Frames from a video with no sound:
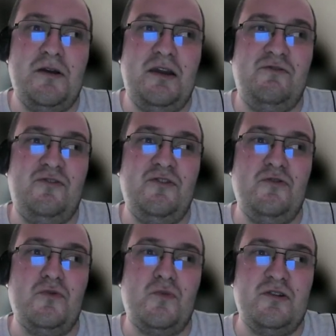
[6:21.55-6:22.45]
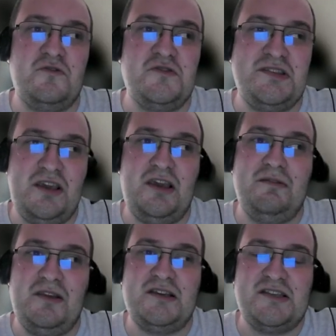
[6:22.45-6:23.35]
if you want to see
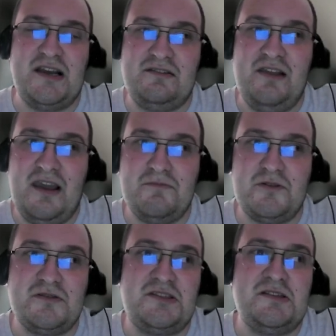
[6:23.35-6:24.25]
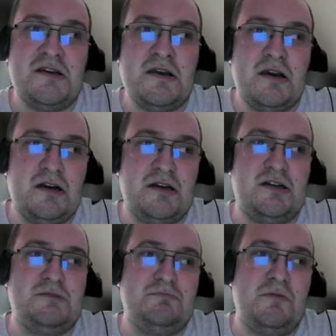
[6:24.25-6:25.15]
the exact tables,
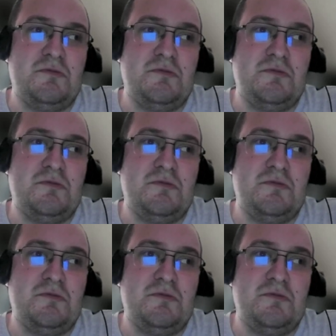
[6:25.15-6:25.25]
I'll